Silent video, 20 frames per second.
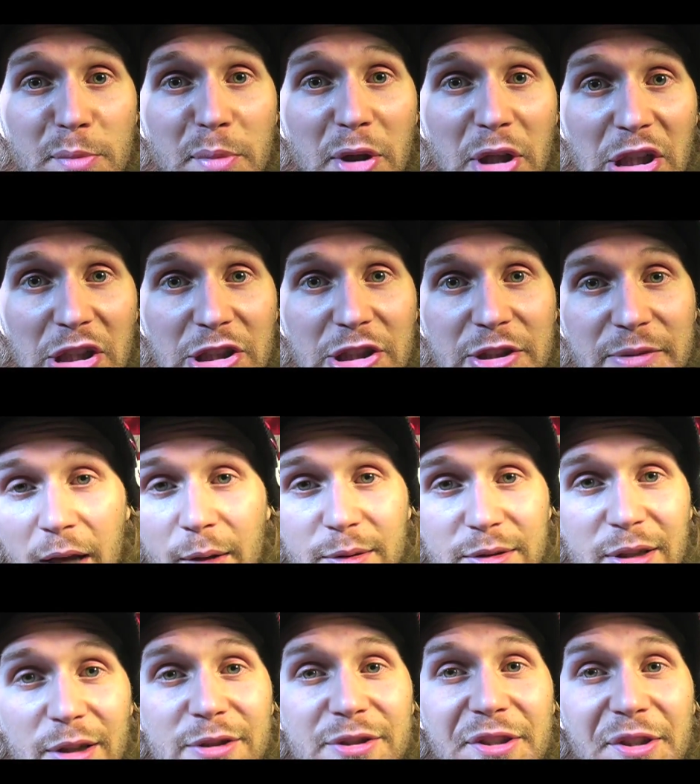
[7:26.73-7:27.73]
Bush. It was
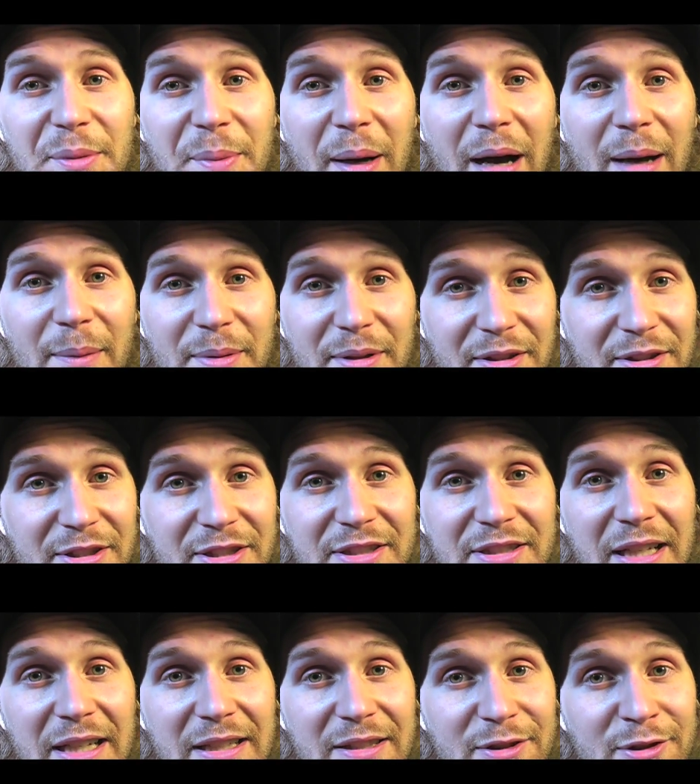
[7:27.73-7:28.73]
also popular to
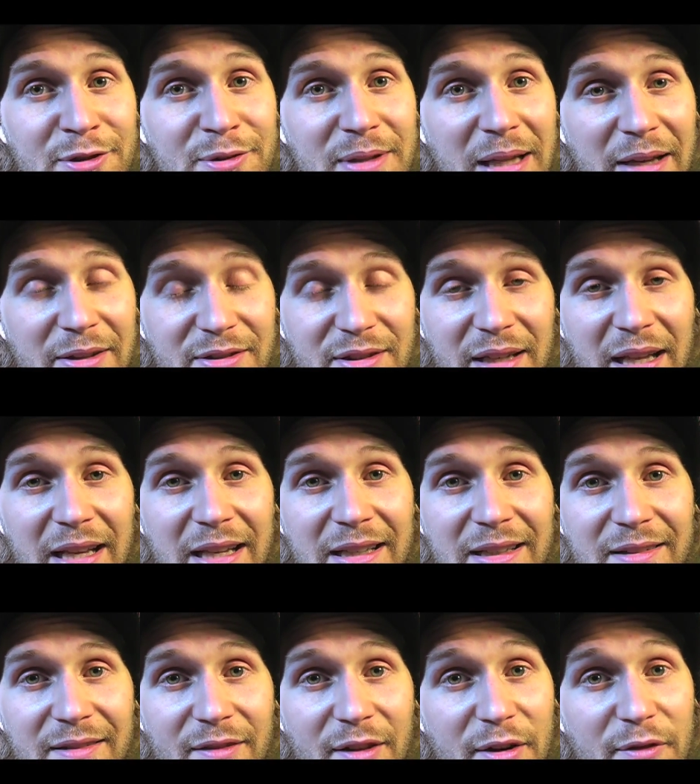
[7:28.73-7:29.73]
say in
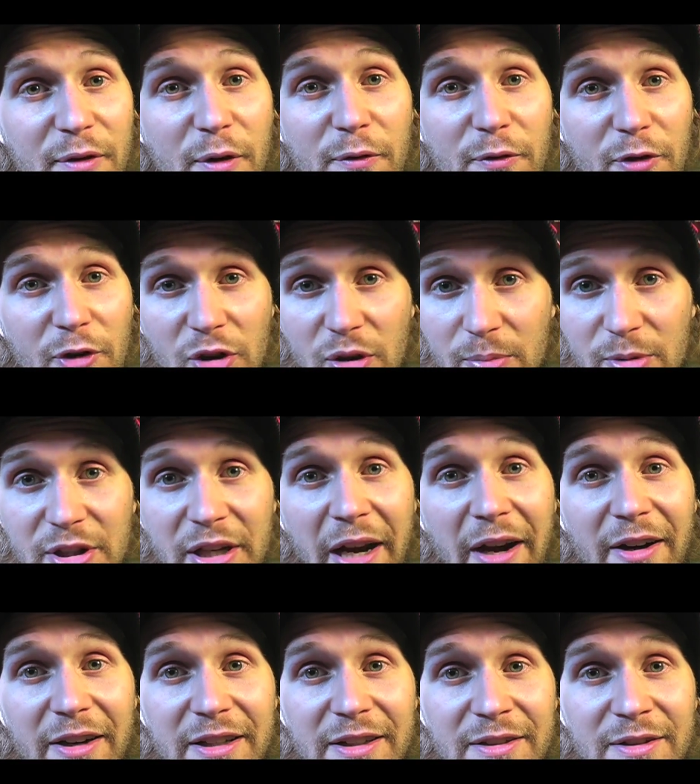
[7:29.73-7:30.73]
2008 that a vote for a
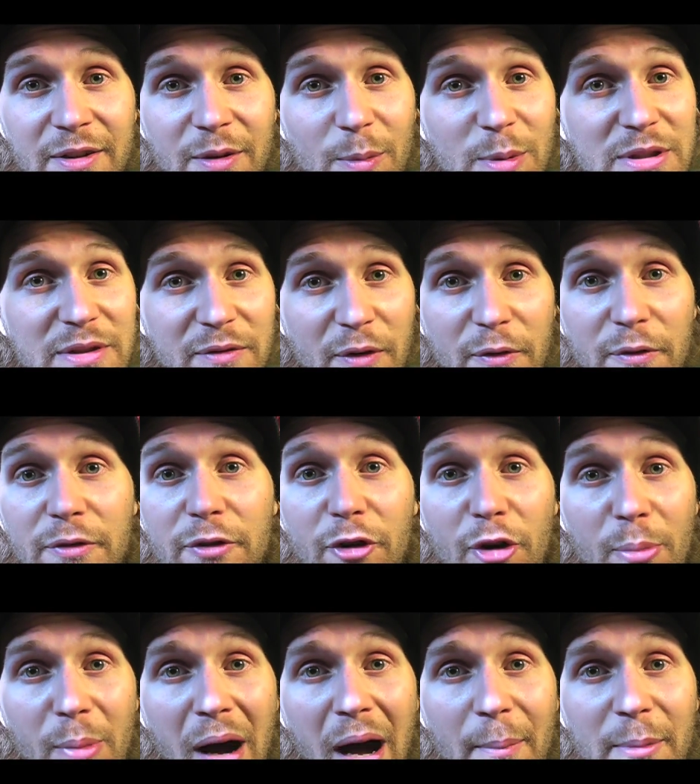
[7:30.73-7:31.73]
Libertarian was a vote for
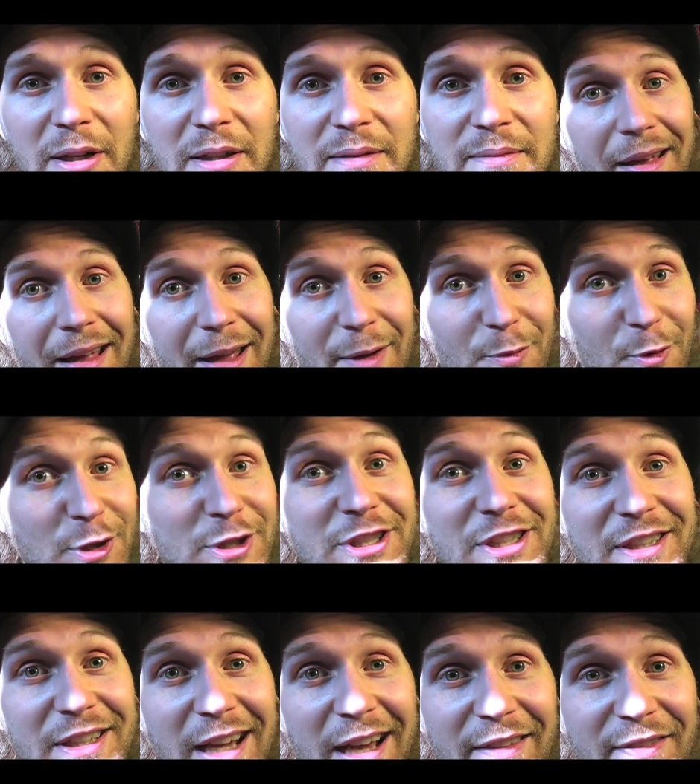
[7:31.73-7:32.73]
Obama. And once
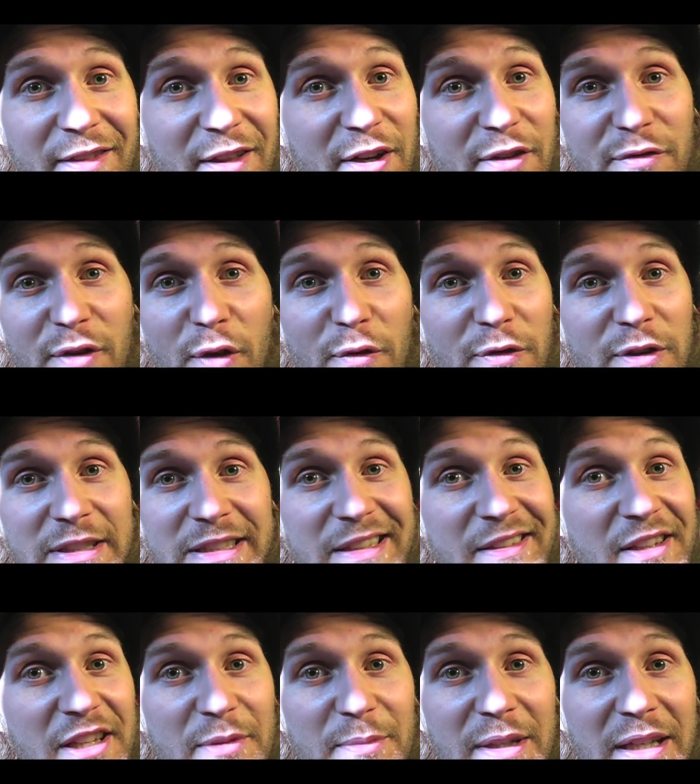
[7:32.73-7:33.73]
again that a vote for
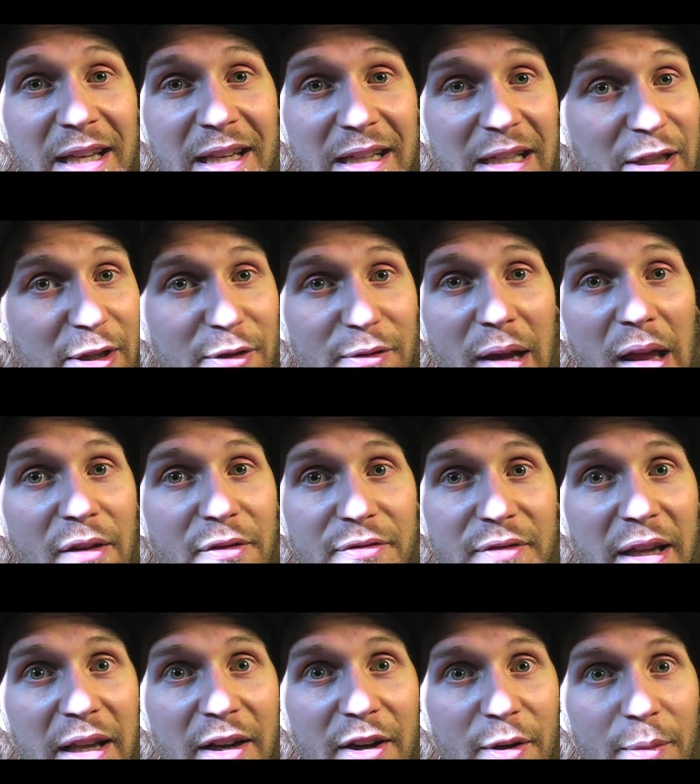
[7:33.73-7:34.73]
Cynthia McKinney or Ralph
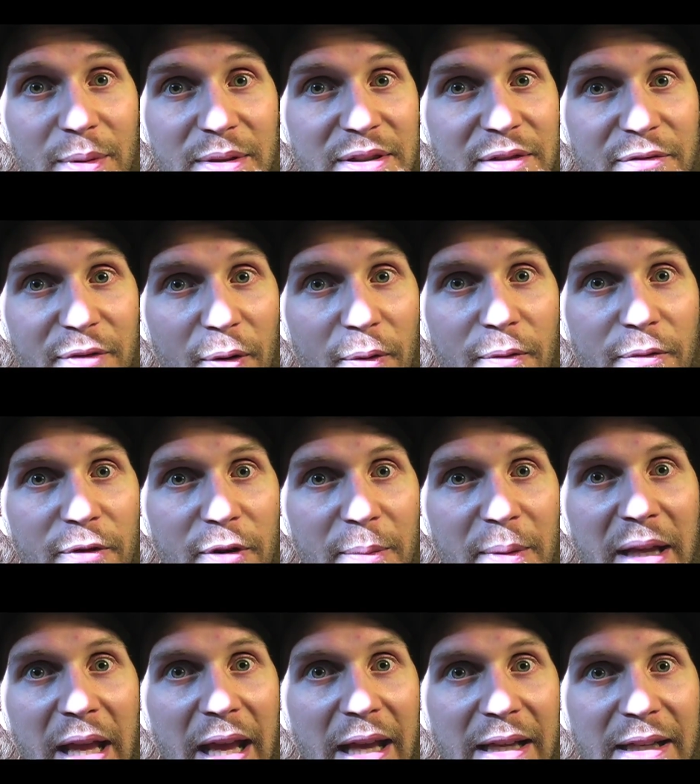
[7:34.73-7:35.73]
Nader was a vote for
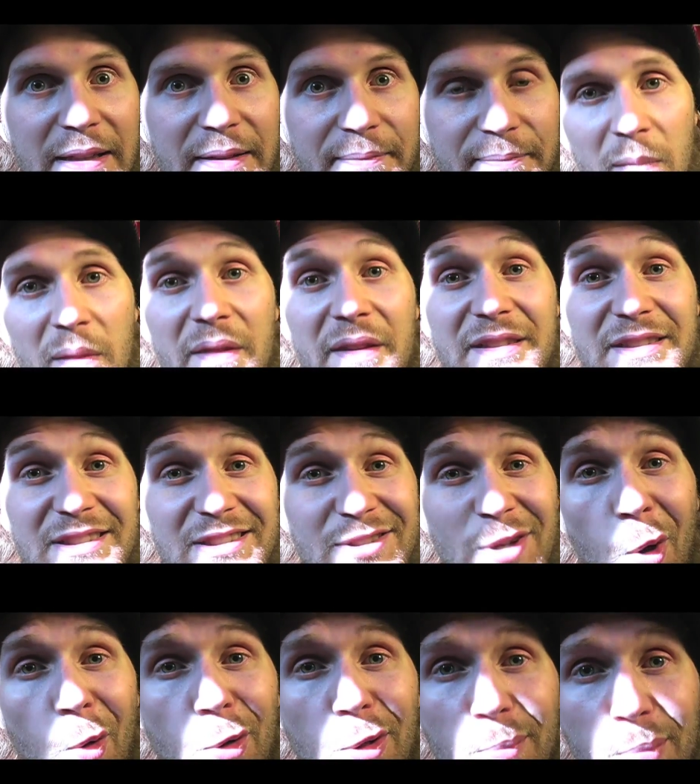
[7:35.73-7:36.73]
McCain. This is
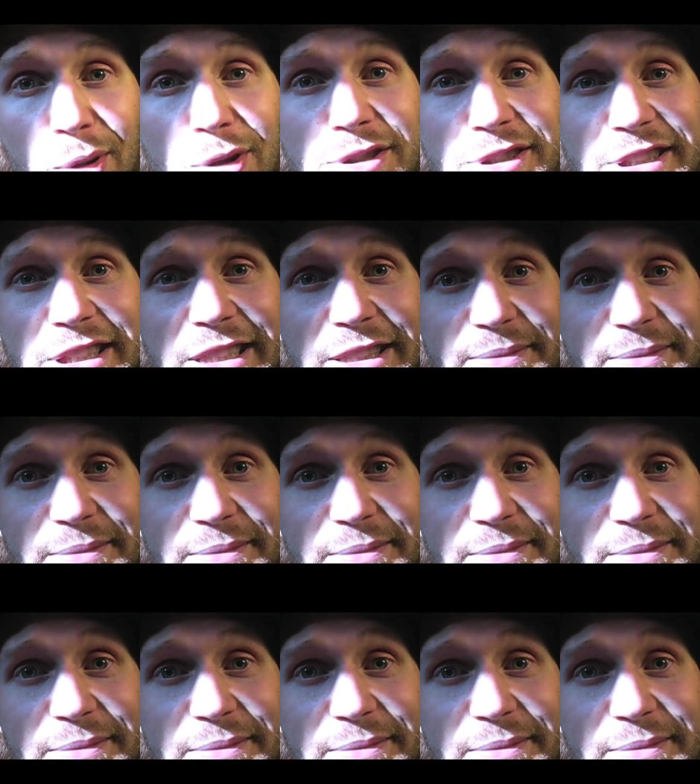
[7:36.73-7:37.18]
total bullshit.